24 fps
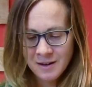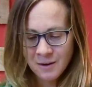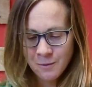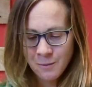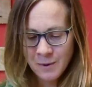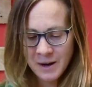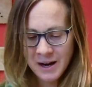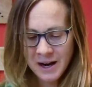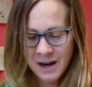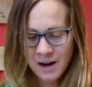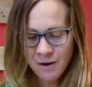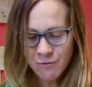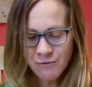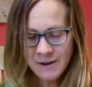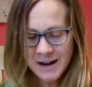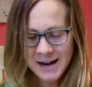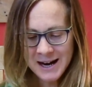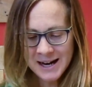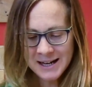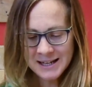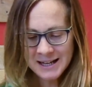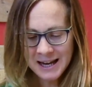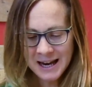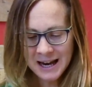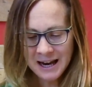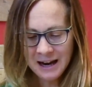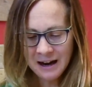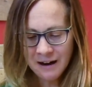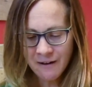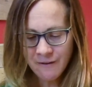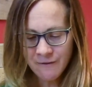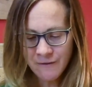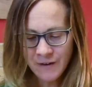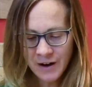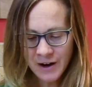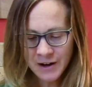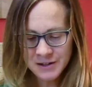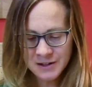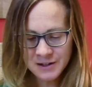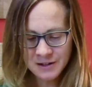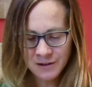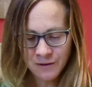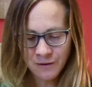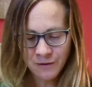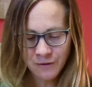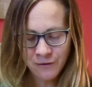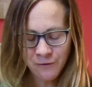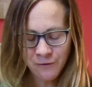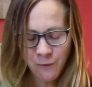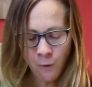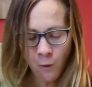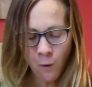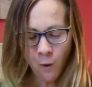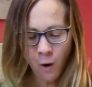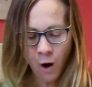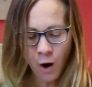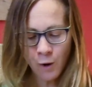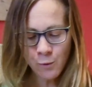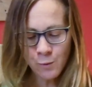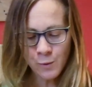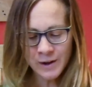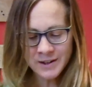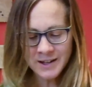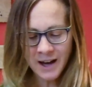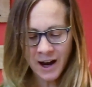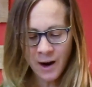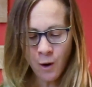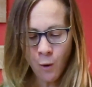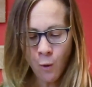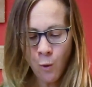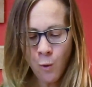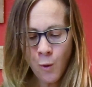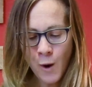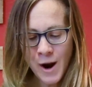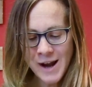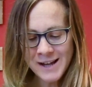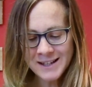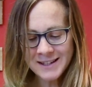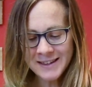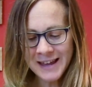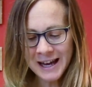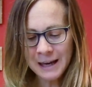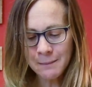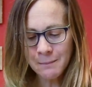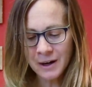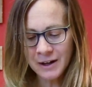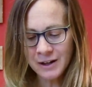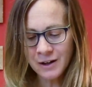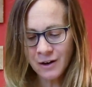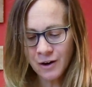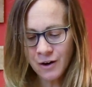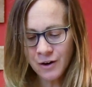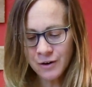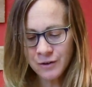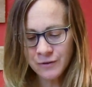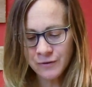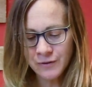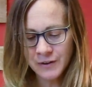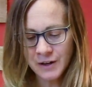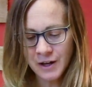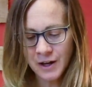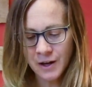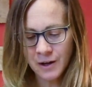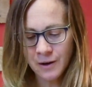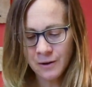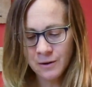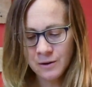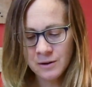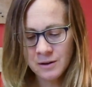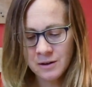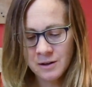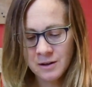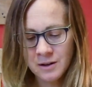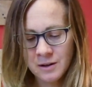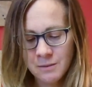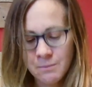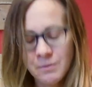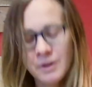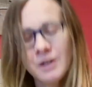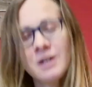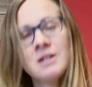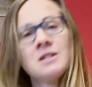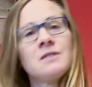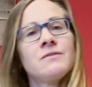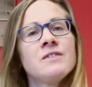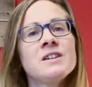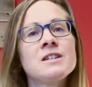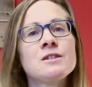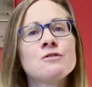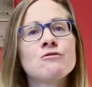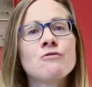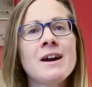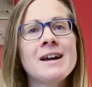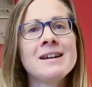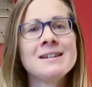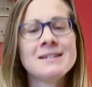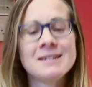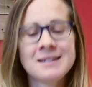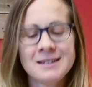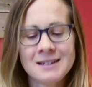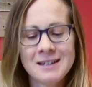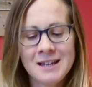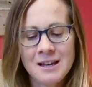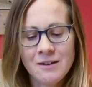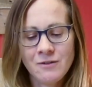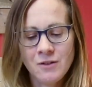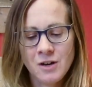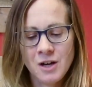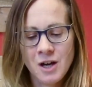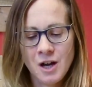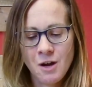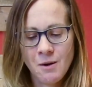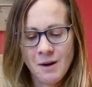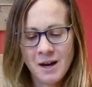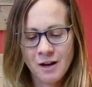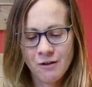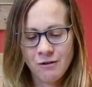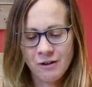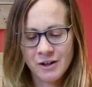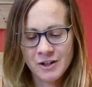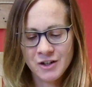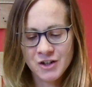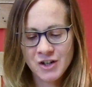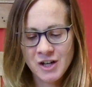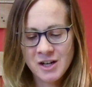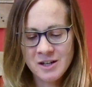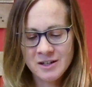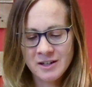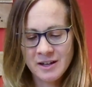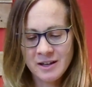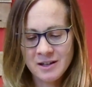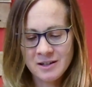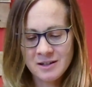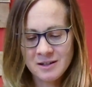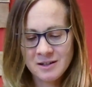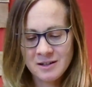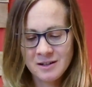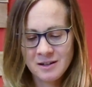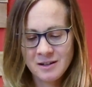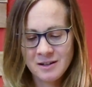We read in verse 4 onwards, "I always thank my God for you because of his grace given you in Christ Jesus.